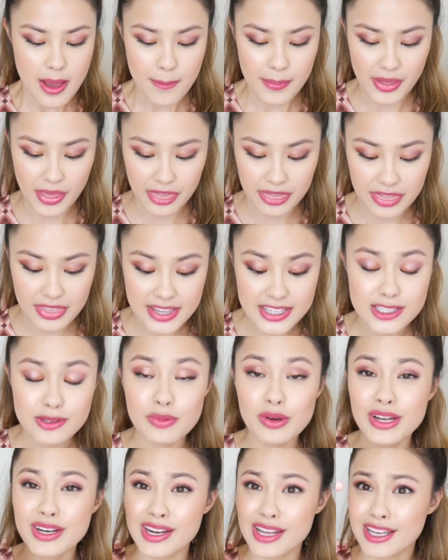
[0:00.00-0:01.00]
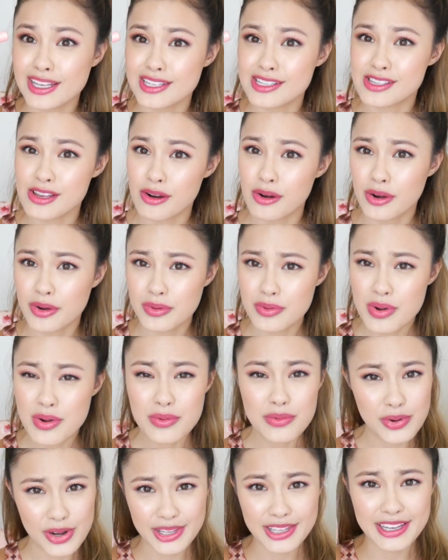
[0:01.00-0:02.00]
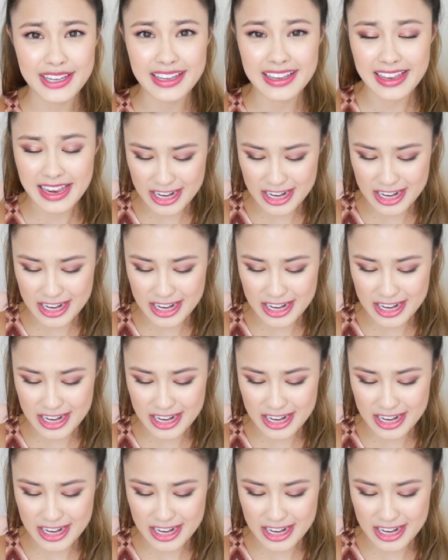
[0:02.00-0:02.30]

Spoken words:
But this one is really